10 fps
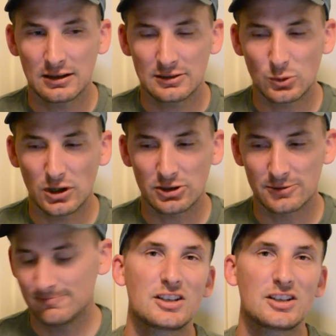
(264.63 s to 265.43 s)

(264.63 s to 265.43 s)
to 100.